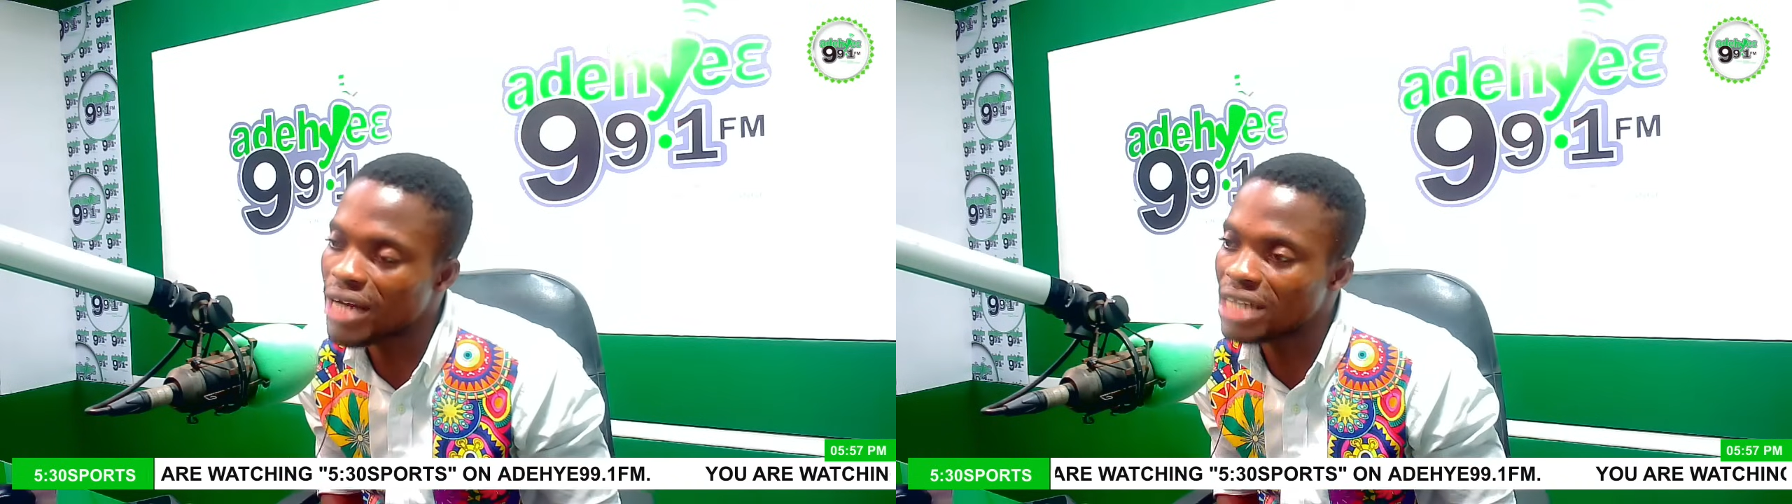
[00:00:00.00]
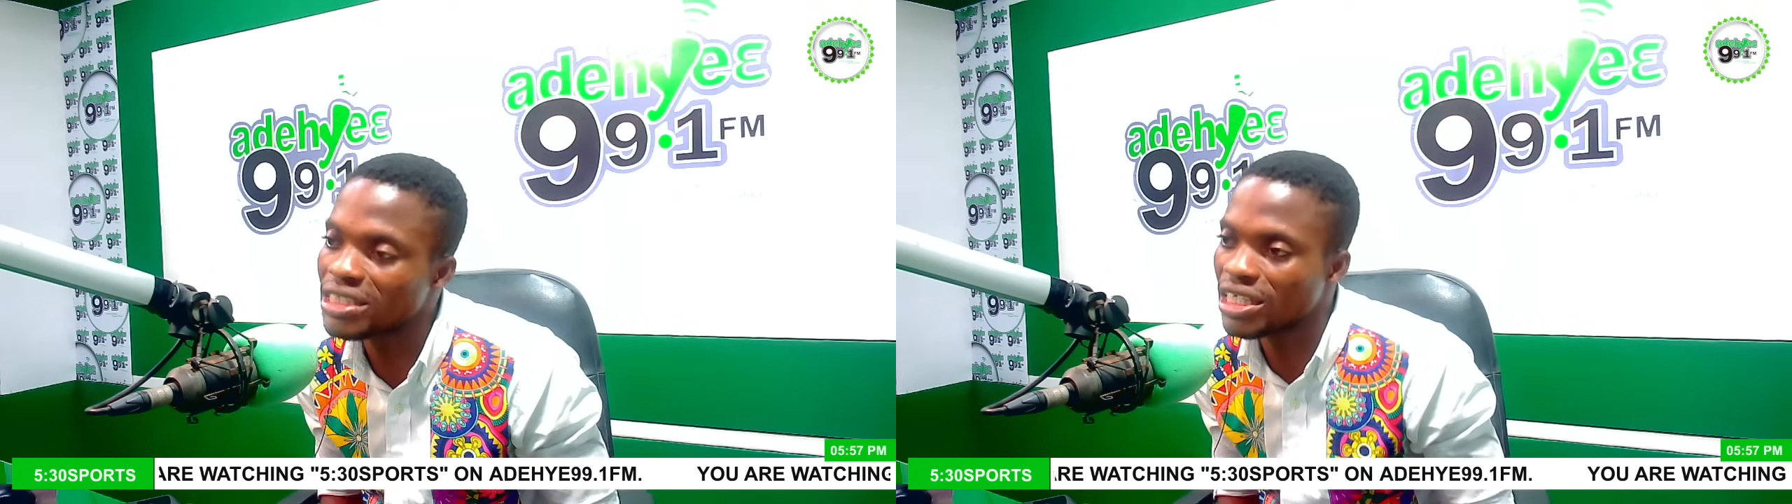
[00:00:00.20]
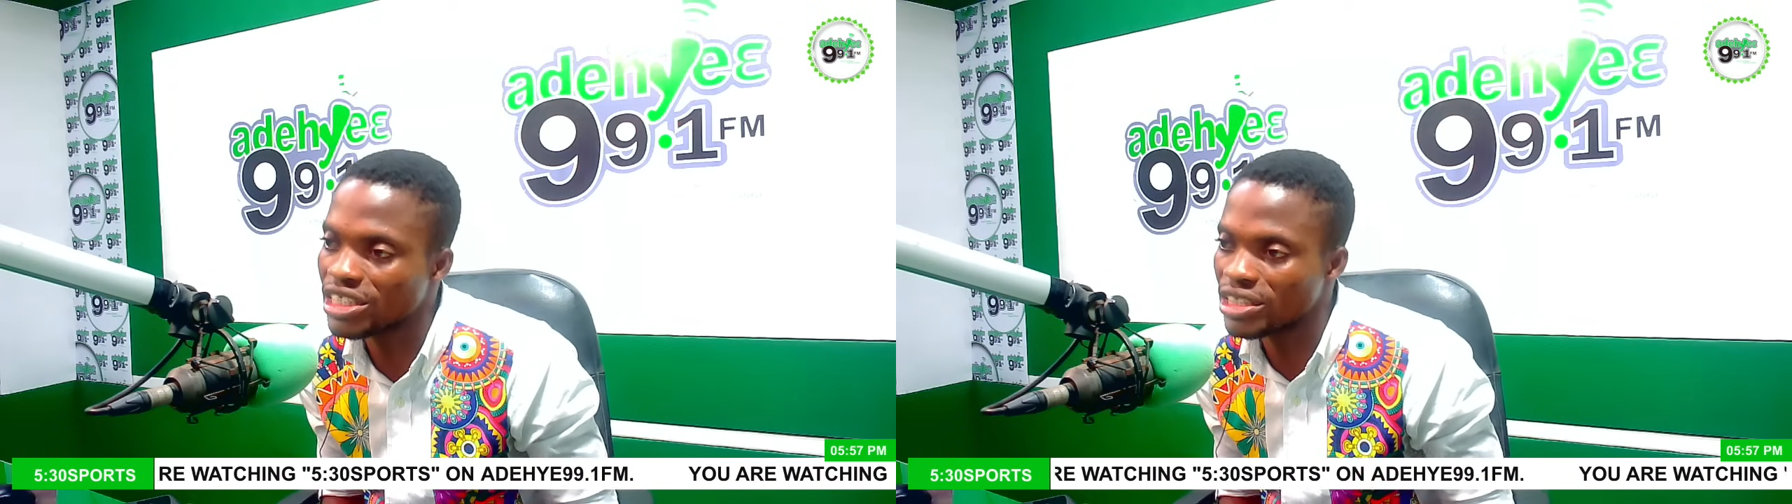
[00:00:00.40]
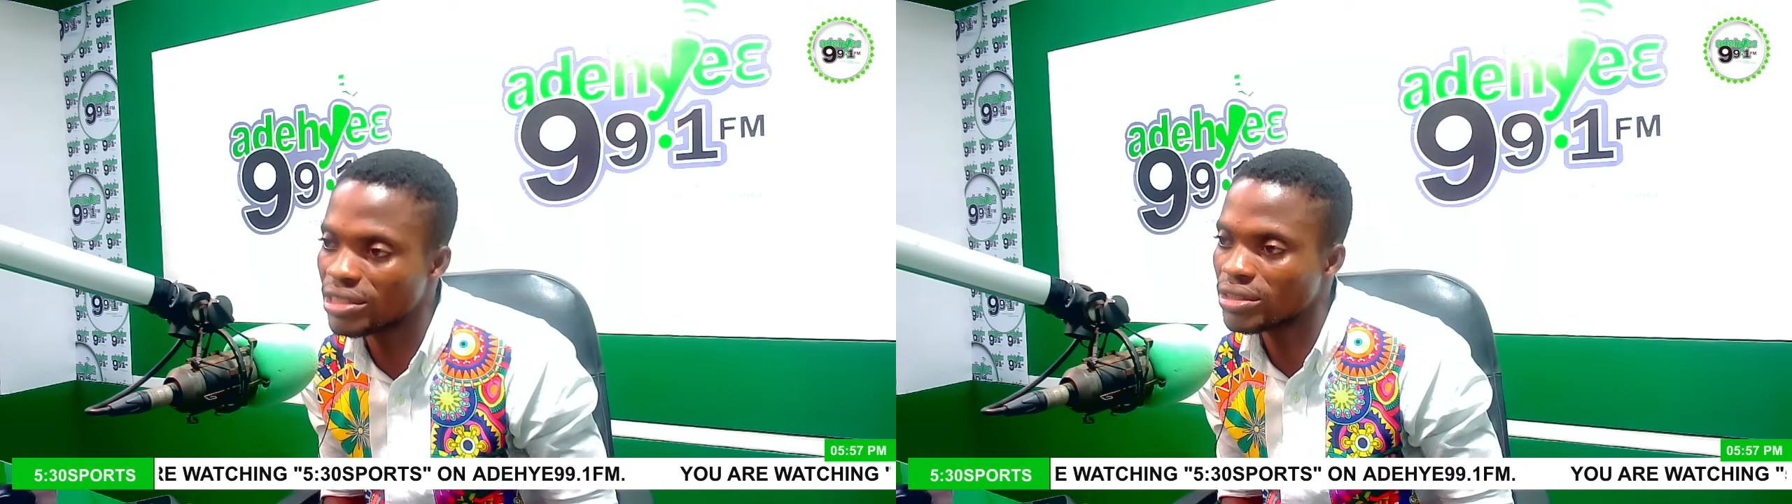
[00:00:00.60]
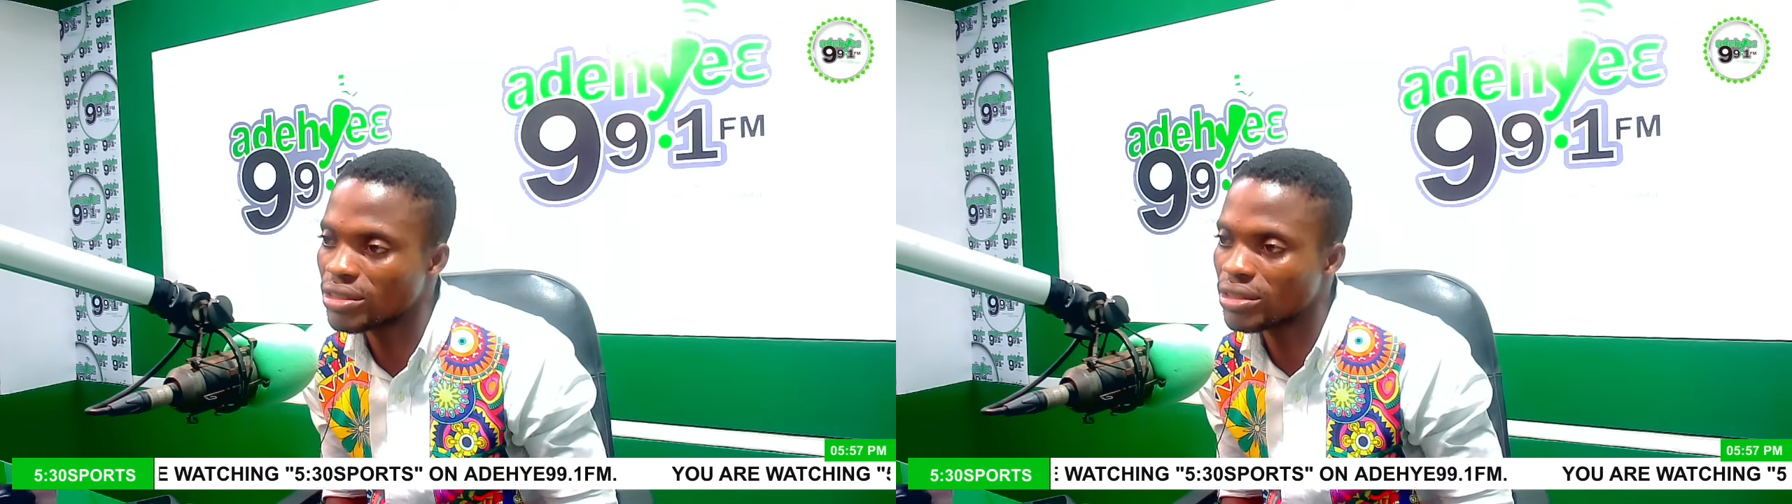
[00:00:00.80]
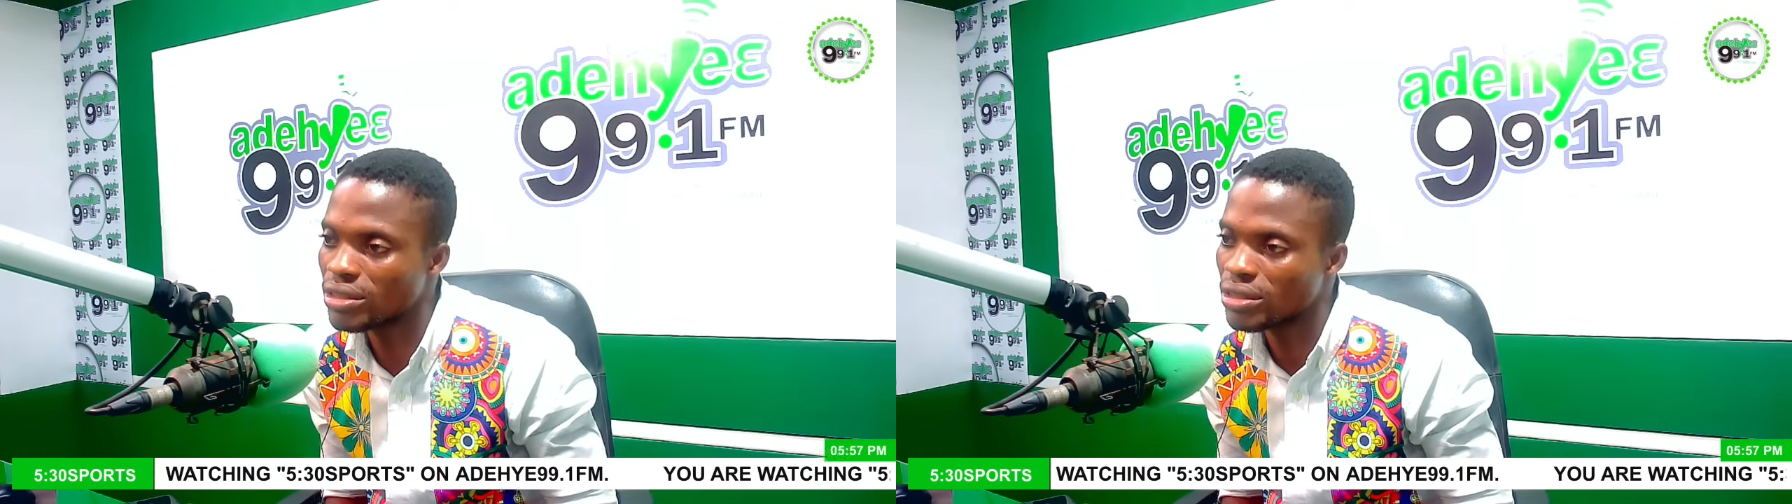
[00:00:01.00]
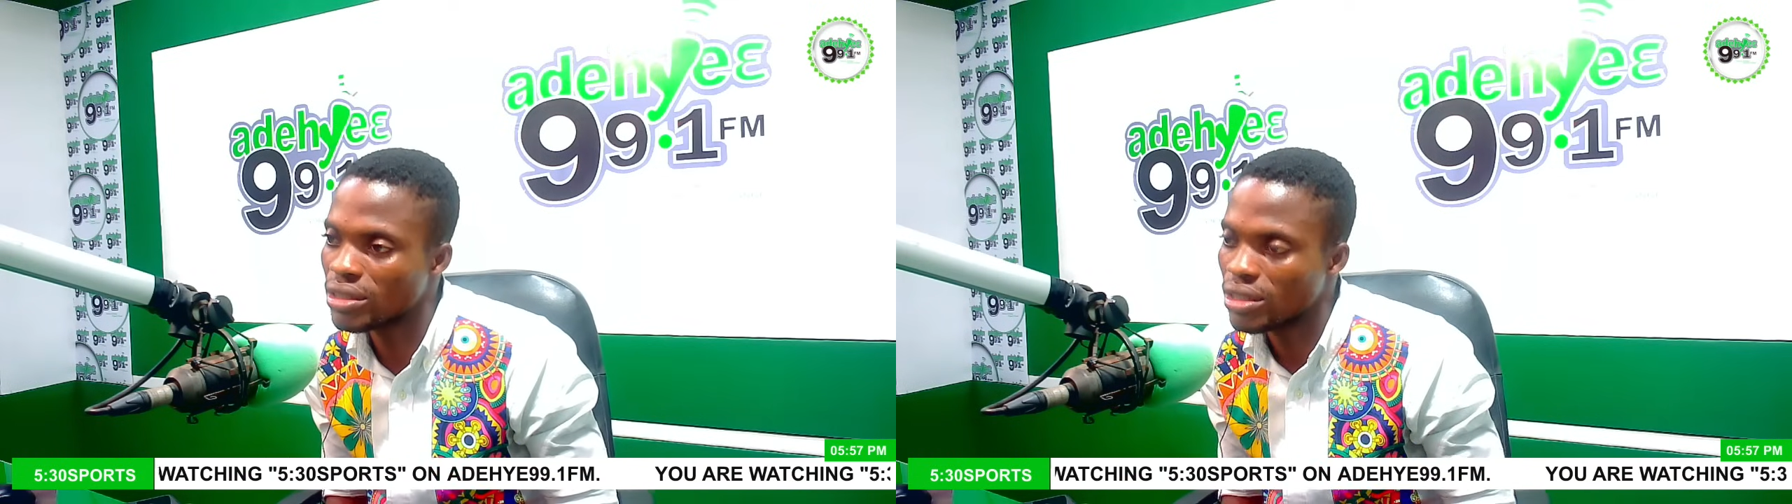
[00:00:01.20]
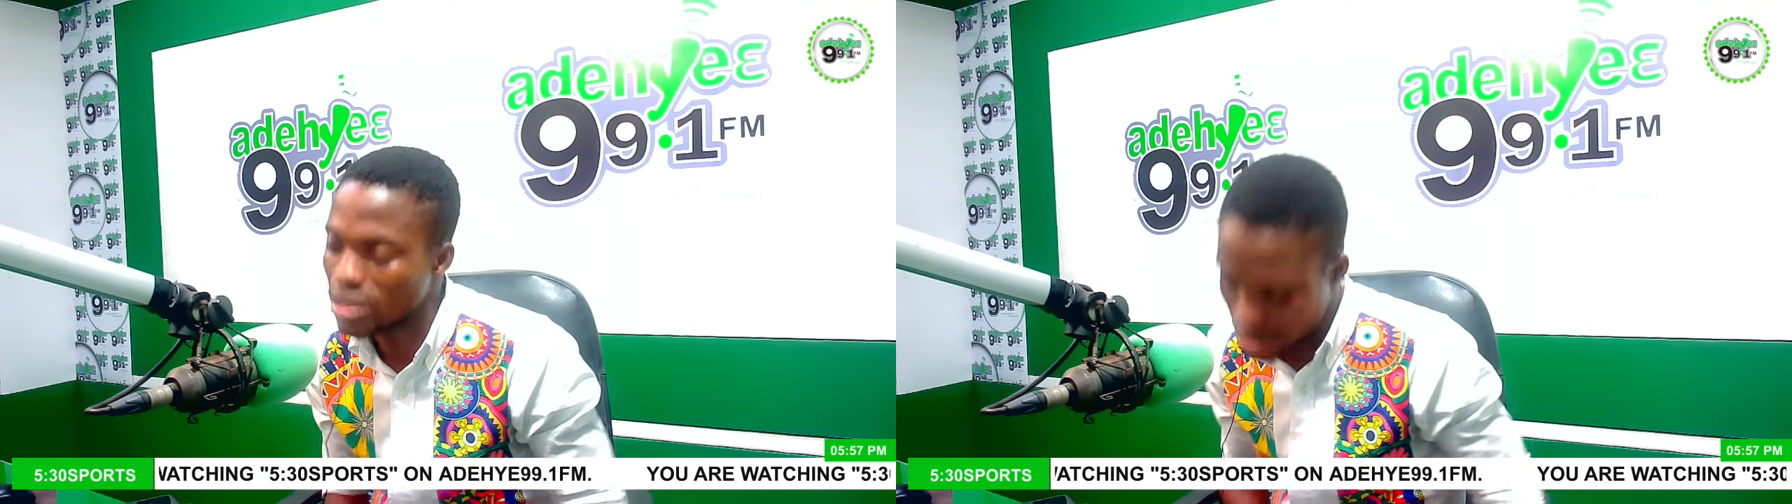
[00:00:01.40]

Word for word: selection. Okay,